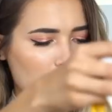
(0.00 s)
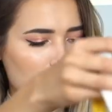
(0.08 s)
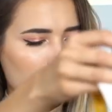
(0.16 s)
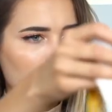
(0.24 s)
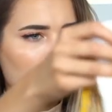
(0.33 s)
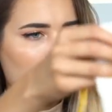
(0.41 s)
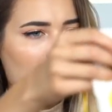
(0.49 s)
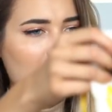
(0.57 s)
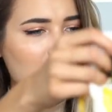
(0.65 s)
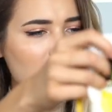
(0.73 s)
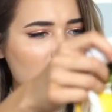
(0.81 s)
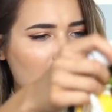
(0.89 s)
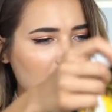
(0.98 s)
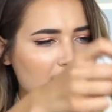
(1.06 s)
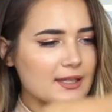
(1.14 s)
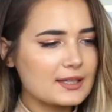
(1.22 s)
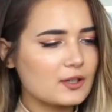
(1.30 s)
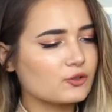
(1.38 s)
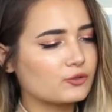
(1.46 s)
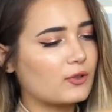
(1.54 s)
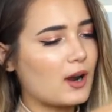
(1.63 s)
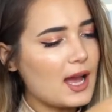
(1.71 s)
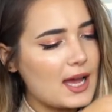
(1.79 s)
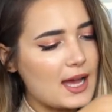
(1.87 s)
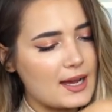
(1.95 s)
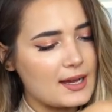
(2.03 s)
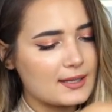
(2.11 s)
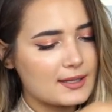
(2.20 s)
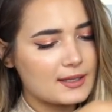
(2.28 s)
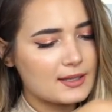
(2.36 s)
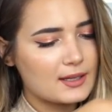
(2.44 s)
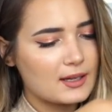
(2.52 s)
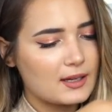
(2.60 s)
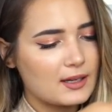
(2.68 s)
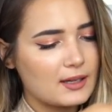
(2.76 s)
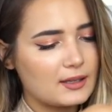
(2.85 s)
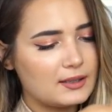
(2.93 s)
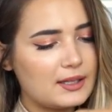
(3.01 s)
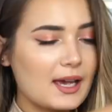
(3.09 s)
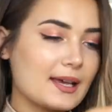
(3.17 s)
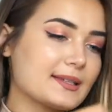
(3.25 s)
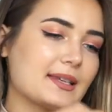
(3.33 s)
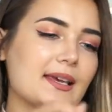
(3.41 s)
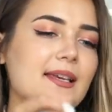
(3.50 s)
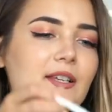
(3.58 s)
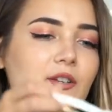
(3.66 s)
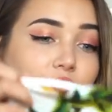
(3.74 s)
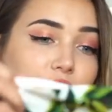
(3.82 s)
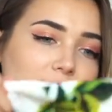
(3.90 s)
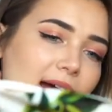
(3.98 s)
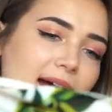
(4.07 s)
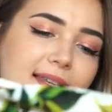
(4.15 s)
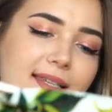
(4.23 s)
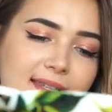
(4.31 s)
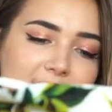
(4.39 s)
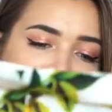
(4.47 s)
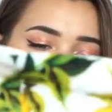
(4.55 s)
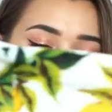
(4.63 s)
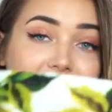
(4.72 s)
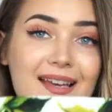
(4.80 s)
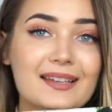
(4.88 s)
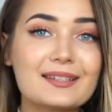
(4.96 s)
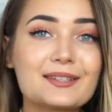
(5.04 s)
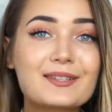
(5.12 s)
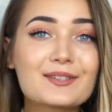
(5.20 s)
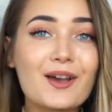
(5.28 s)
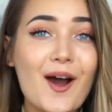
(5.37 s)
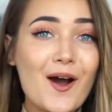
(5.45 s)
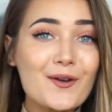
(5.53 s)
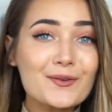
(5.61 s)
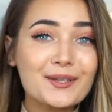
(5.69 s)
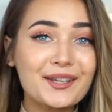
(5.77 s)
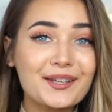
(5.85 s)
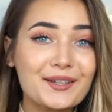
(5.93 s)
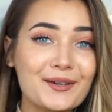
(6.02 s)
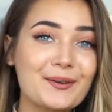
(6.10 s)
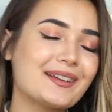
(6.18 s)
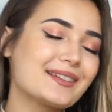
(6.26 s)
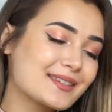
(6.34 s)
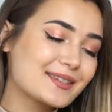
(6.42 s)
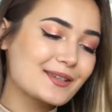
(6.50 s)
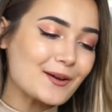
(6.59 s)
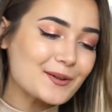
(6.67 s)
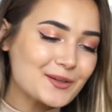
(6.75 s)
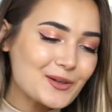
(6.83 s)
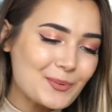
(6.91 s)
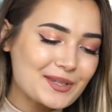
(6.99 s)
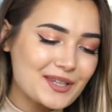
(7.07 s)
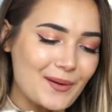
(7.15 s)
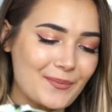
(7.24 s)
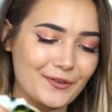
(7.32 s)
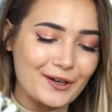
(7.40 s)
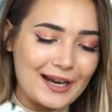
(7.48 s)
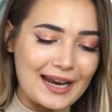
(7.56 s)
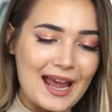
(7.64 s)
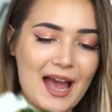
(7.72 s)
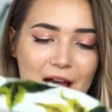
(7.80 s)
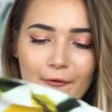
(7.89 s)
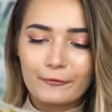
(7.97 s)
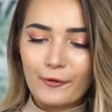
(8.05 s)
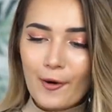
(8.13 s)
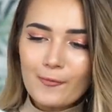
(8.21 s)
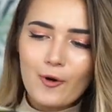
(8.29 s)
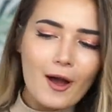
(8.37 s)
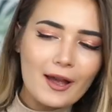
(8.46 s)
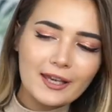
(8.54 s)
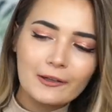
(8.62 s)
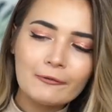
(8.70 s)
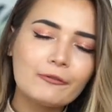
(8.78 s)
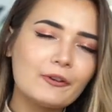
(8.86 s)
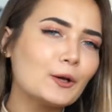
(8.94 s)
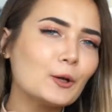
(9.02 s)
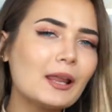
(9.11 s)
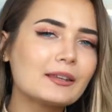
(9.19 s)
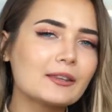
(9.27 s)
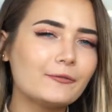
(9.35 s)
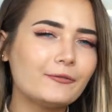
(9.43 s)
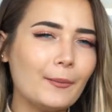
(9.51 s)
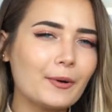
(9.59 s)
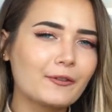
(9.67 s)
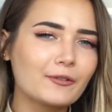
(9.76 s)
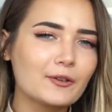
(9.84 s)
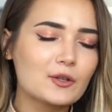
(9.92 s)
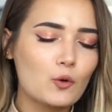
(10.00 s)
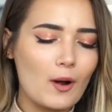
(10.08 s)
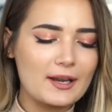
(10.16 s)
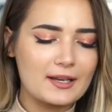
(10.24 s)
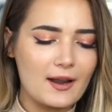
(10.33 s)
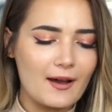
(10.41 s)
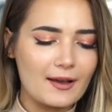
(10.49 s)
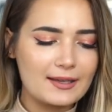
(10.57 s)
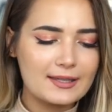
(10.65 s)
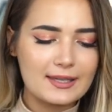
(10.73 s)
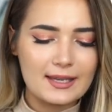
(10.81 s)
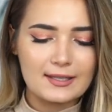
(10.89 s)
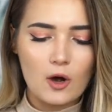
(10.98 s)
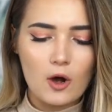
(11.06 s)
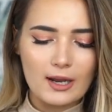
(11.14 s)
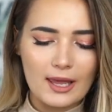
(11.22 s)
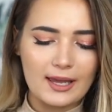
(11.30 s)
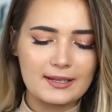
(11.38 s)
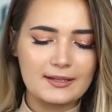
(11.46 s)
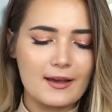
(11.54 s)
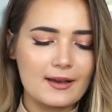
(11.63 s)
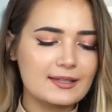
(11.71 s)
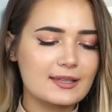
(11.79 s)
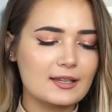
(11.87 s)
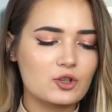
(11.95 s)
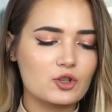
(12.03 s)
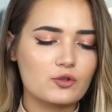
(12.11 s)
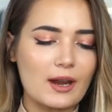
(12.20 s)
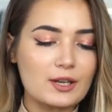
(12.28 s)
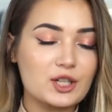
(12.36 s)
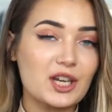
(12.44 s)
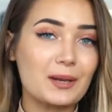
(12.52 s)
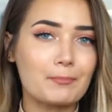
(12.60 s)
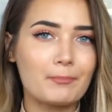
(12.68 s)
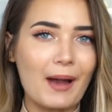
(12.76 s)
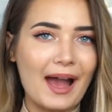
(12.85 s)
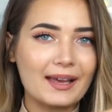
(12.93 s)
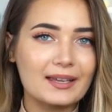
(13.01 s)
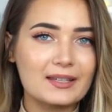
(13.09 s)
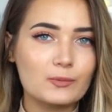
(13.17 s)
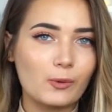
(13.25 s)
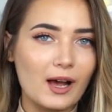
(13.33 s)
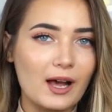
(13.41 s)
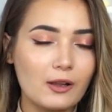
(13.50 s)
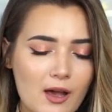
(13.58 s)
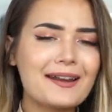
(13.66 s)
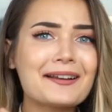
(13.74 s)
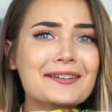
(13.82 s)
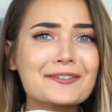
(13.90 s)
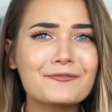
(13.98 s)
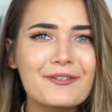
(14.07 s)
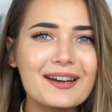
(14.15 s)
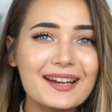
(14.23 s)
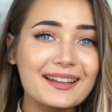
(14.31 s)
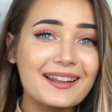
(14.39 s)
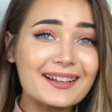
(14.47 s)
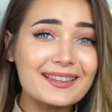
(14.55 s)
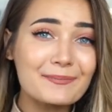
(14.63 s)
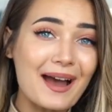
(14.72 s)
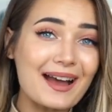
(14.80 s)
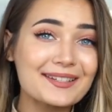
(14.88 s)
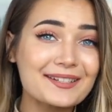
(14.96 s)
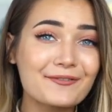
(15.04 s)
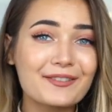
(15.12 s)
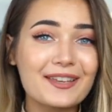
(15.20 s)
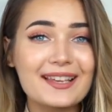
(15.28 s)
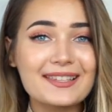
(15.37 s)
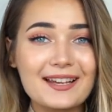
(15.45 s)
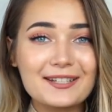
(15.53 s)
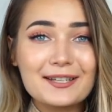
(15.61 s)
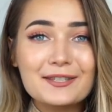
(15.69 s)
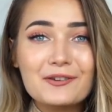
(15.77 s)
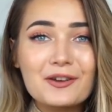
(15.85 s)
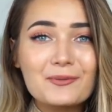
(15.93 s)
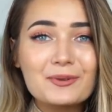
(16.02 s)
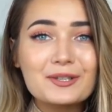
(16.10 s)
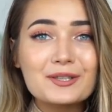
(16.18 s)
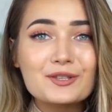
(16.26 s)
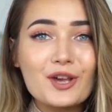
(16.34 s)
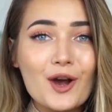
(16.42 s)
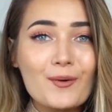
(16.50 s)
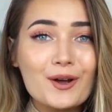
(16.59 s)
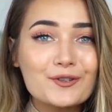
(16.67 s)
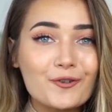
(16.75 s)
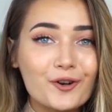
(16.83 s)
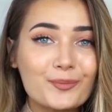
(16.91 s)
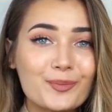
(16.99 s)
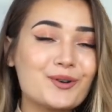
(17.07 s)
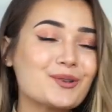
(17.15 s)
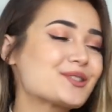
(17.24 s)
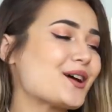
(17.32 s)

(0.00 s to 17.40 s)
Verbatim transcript: Ooh, actually, I think it's a dress. Yes, it is a dress. It is so cute. It's so super summery. From what I can feel, like the fabric feels quite nice. It's got like a nice stretchy back as well. And I just really like the pattern of this. I just thought it was so adorable.